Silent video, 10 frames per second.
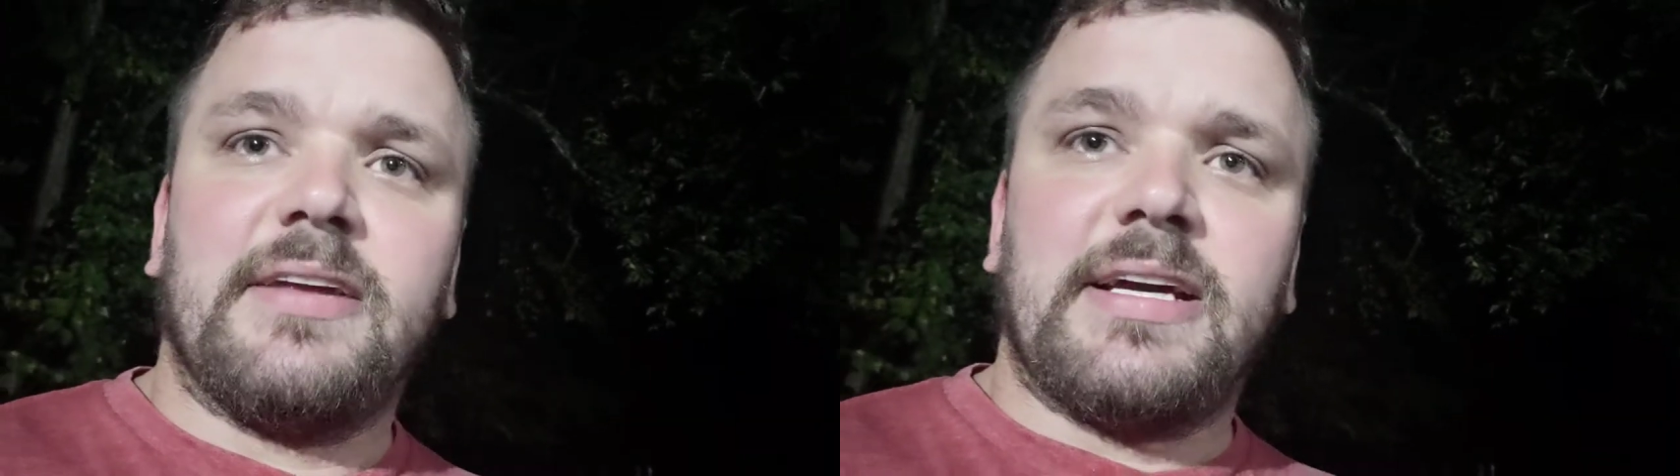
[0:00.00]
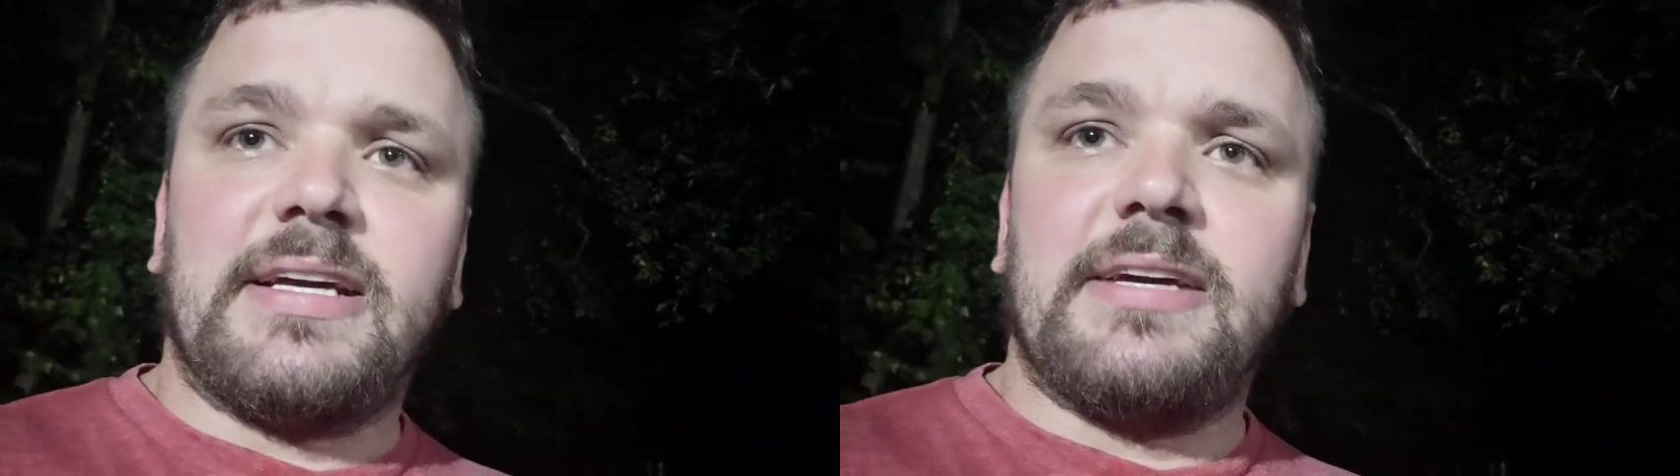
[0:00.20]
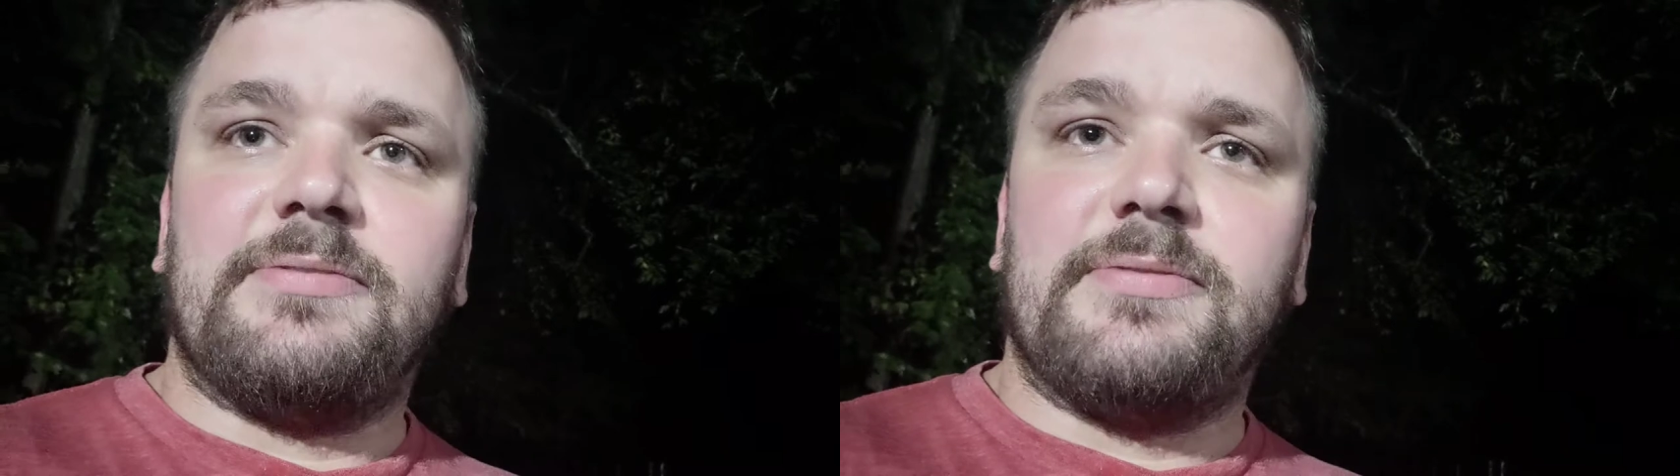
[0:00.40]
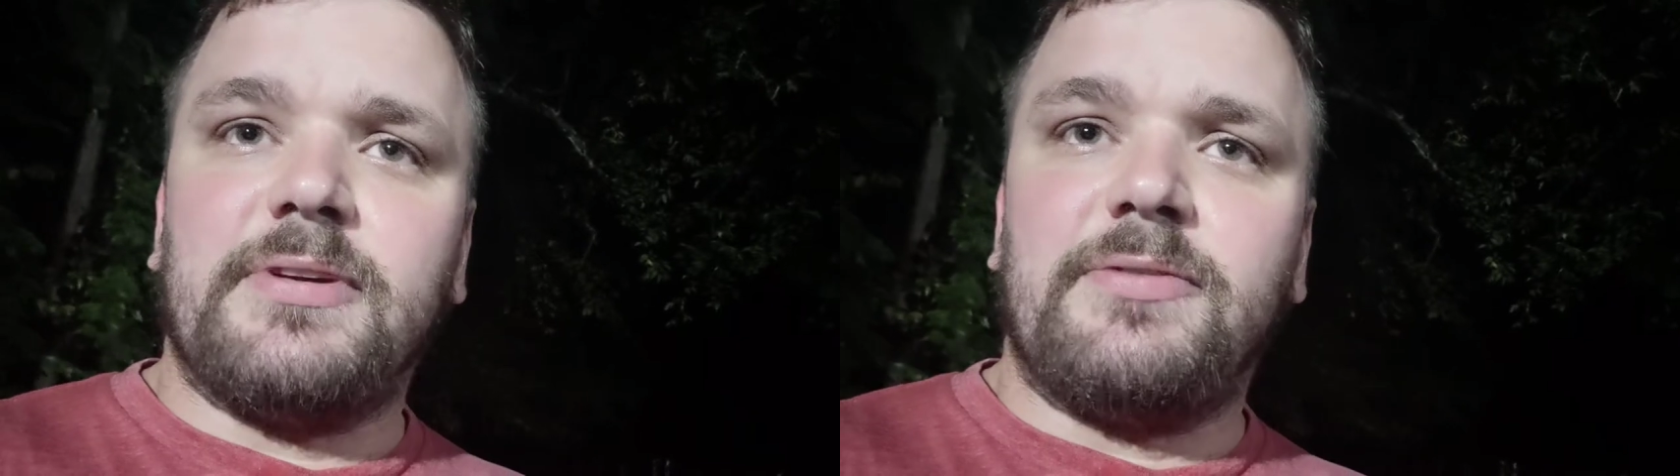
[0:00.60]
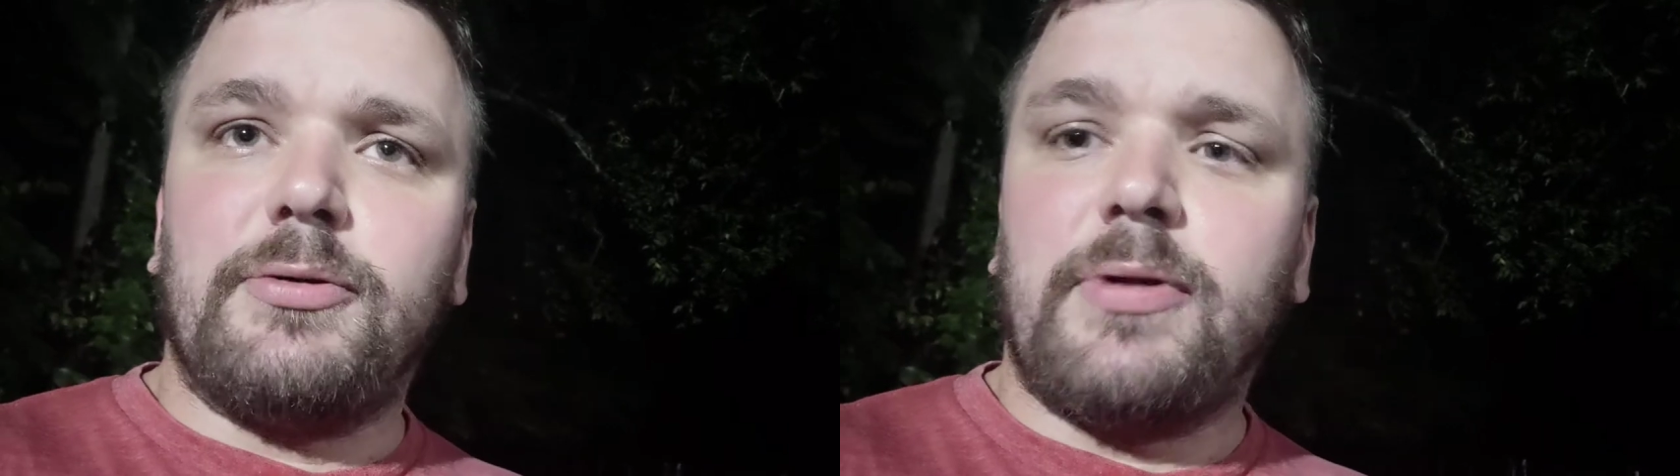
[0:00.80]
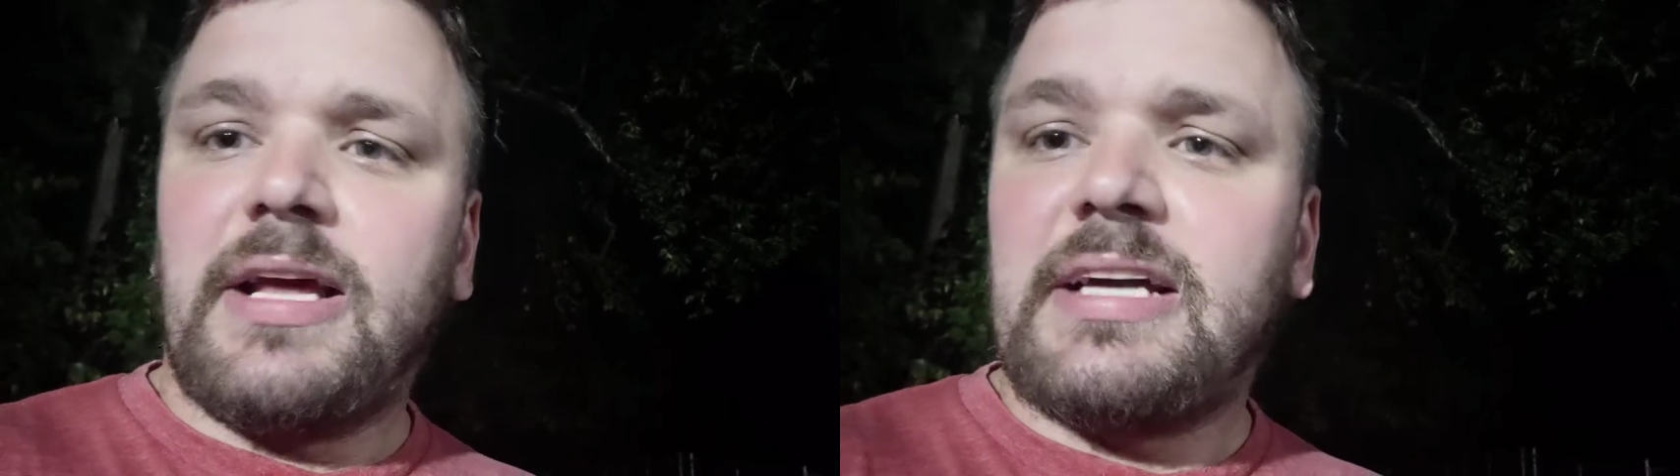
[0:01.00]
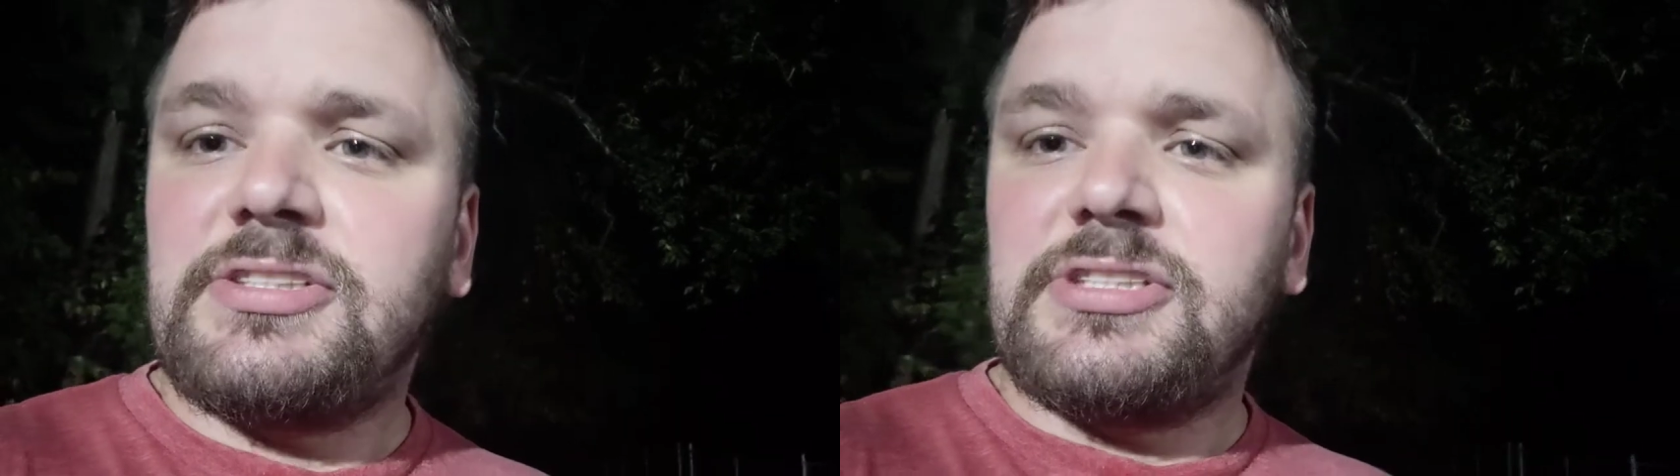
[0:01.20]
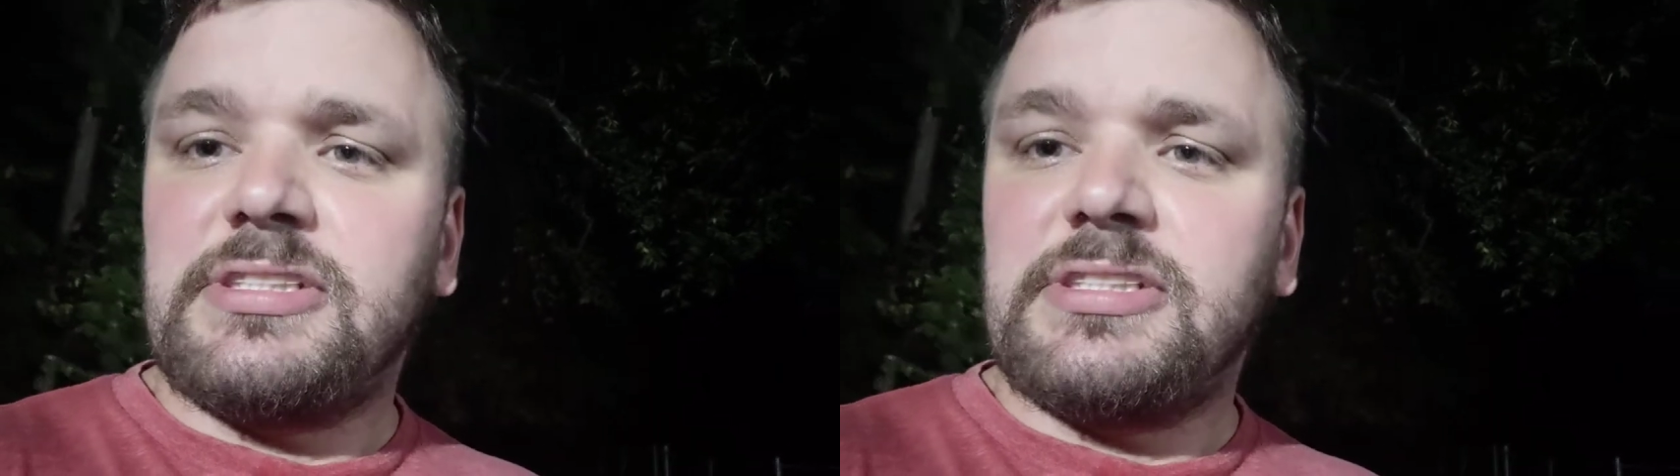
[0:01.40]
Like if, if you were to ask